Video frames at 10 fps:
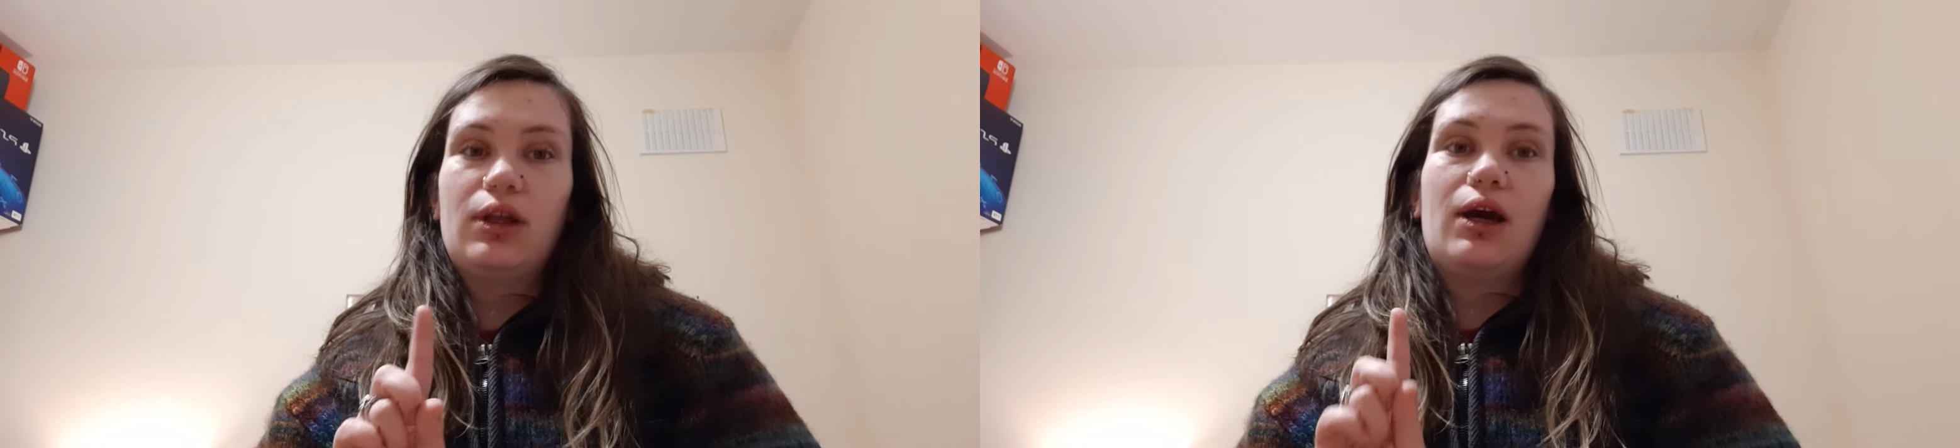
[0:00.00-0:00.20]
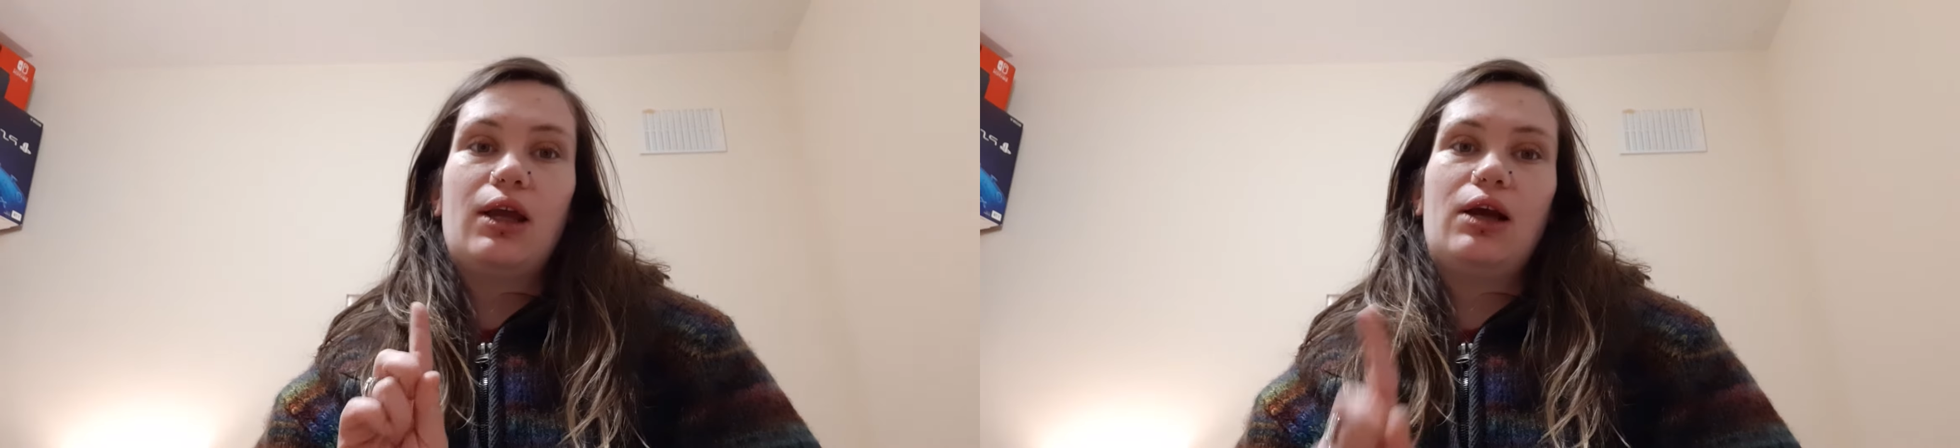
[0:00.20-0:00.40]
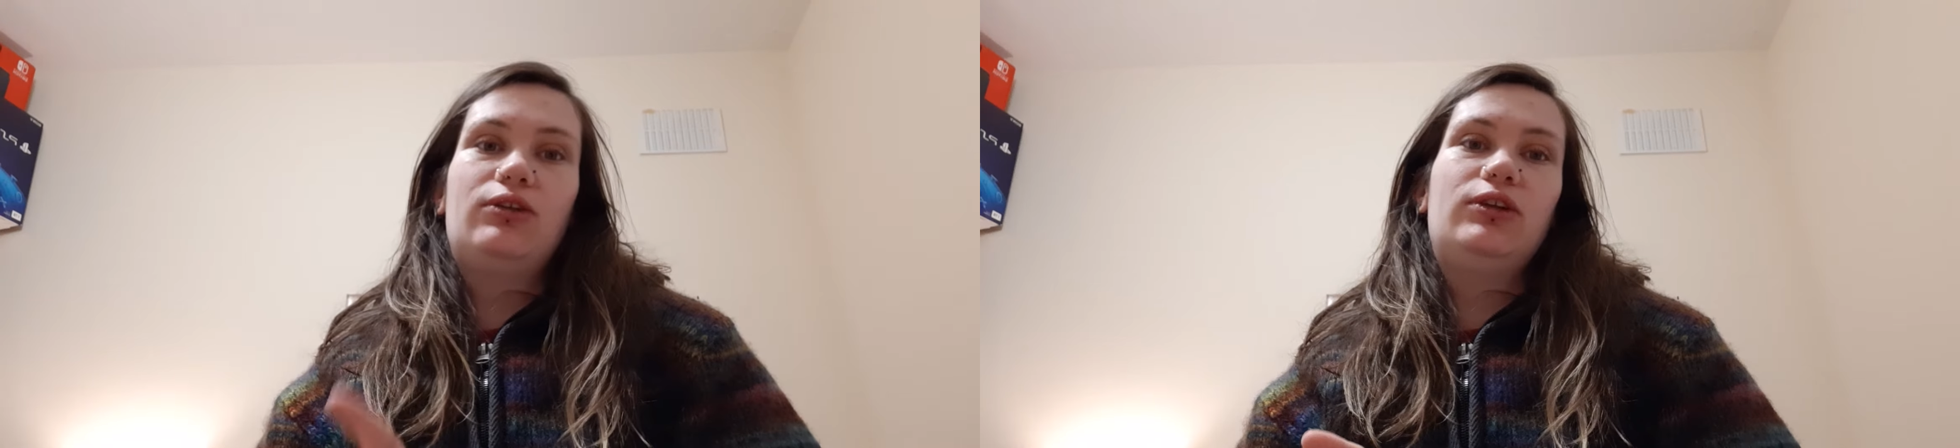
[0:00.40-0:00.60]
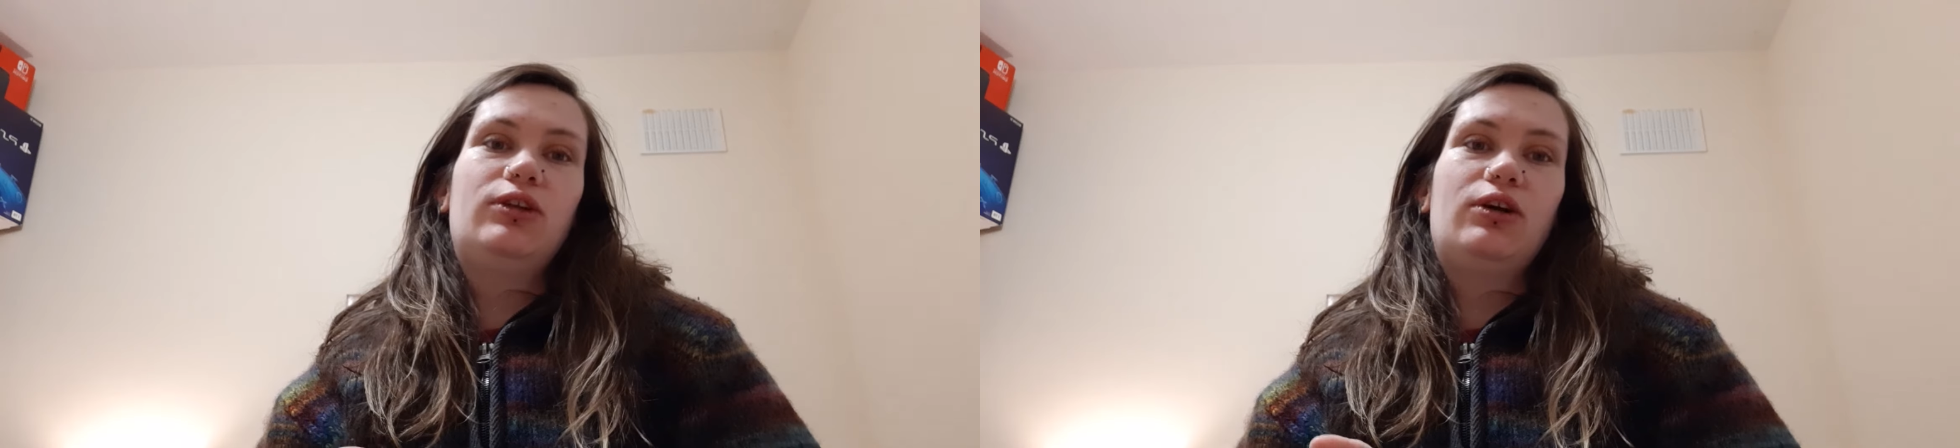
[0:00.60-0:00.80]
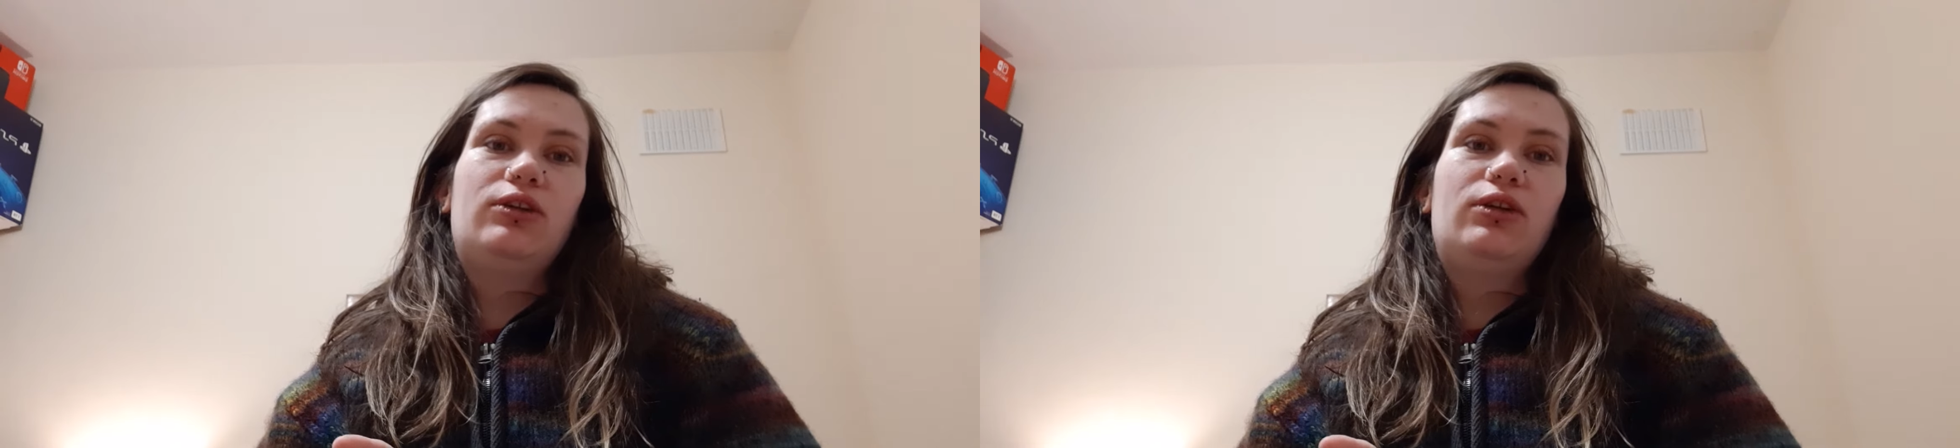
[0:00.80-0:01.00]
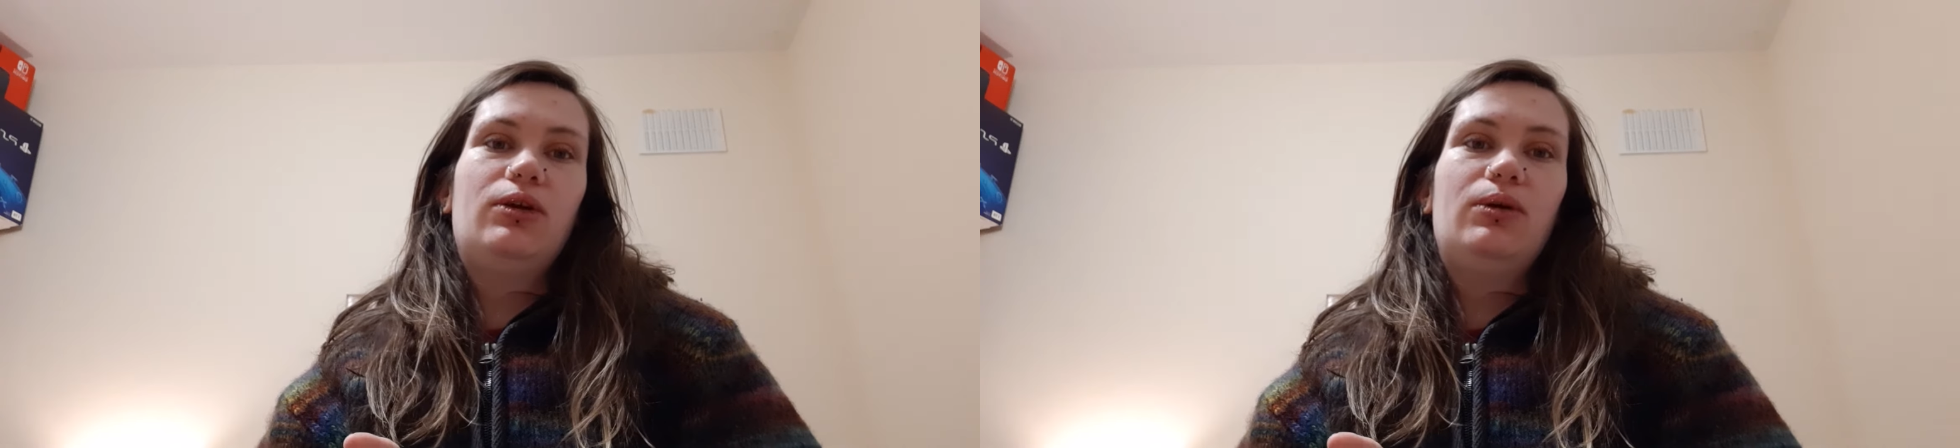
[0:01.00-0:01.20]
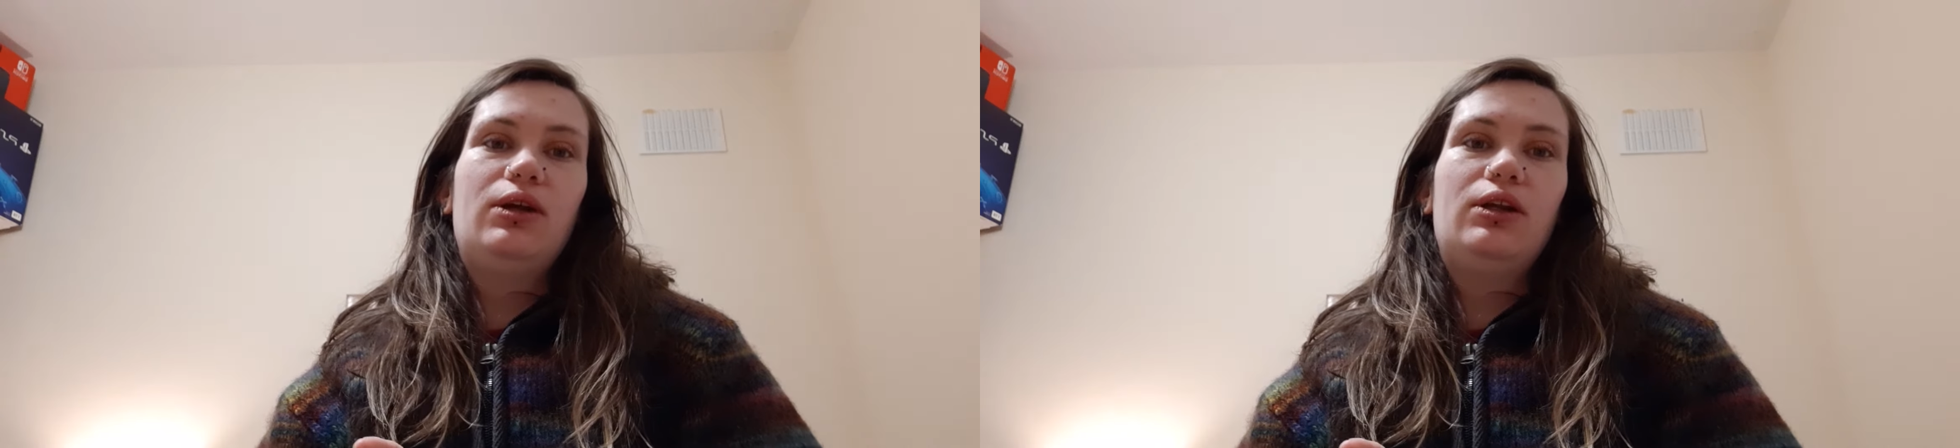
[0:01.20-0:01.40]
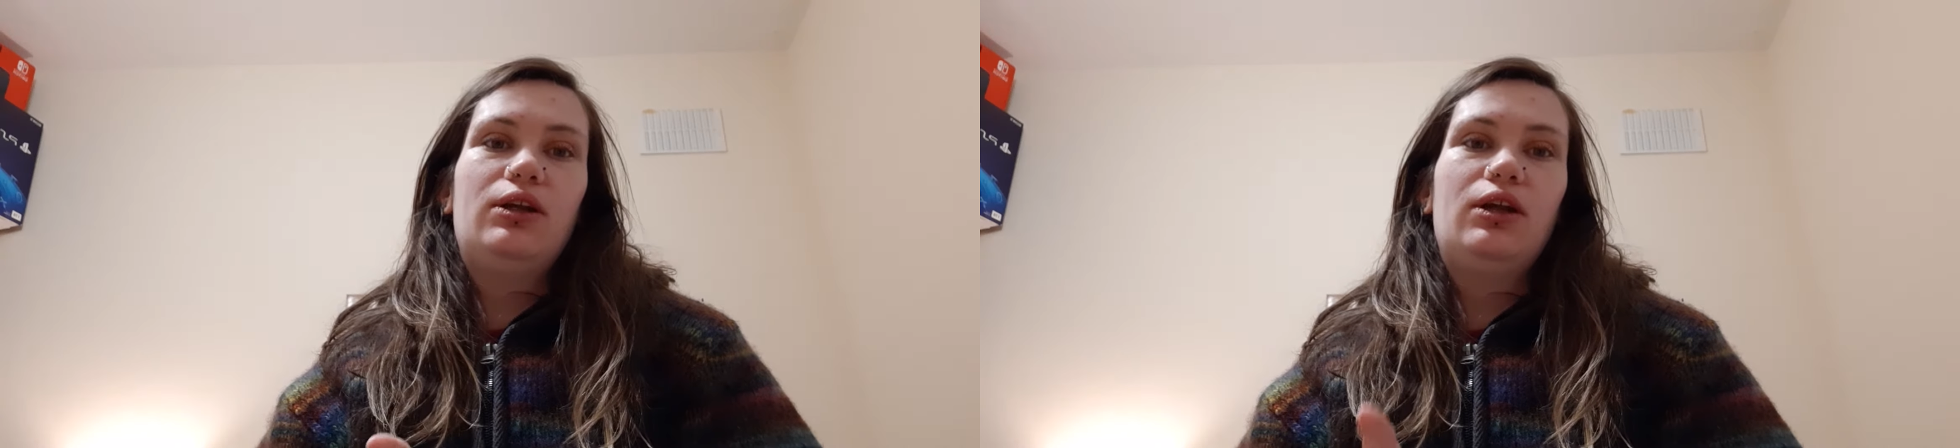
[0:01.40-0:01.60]
that I actually started
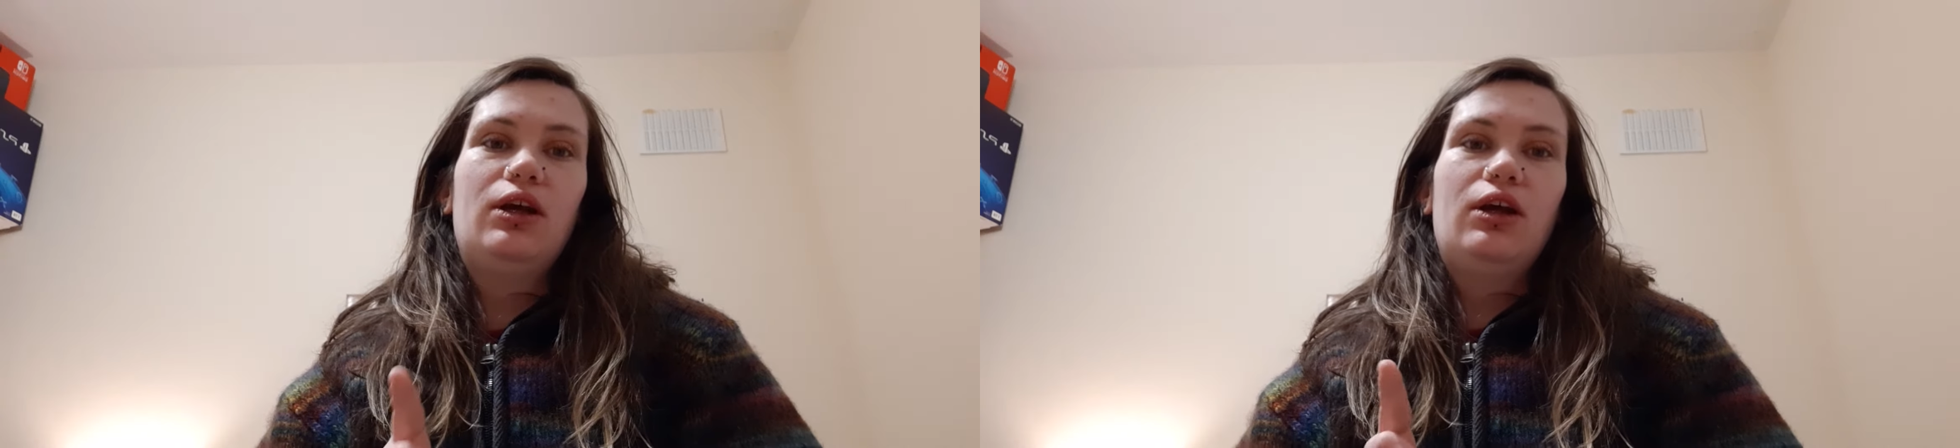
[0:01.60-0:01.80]
doing